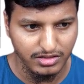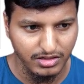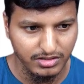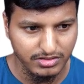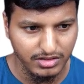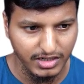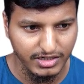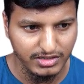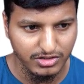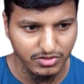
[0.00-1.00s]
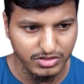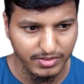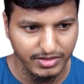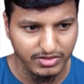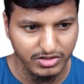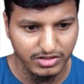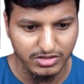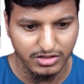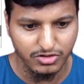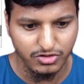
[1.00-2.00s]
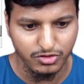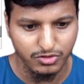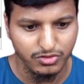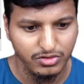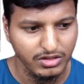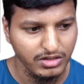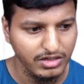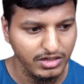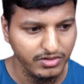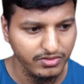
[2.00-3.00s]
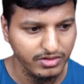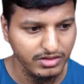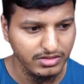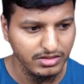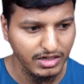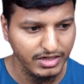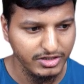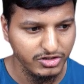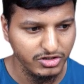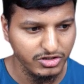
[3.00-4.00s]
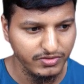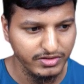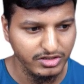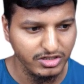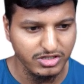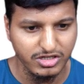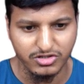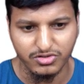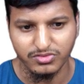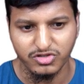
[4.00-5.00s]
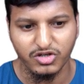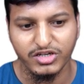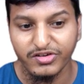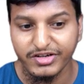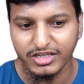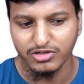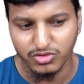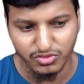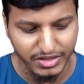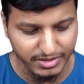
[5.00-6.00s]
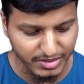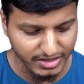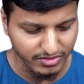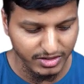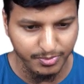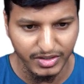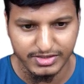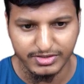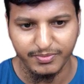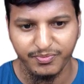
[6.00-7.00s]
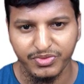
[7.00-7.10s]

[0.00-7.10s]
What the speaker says: There's ID 07362. Click on this ID 07362. So it will take you to that particular place.